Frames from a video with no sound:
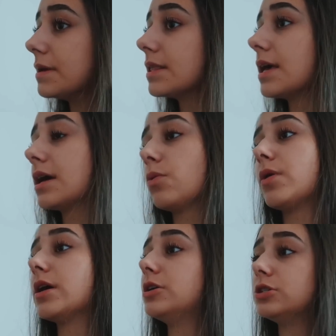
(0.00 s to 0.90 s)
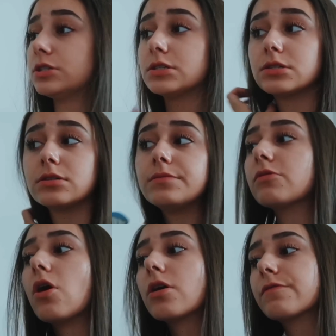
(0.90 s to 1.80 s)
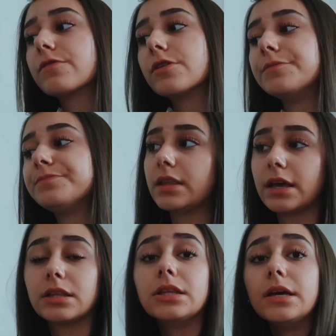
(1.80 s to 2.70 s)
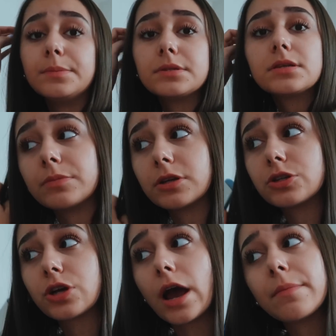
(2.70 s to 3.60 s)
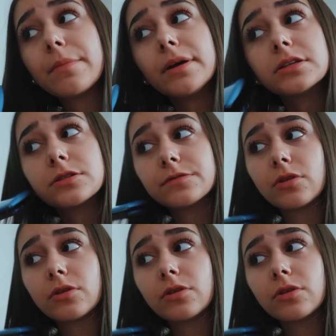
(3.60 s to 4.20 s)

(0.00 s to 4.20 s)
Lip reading: be like where I just vlog for like clips. So I'm gonna try my best to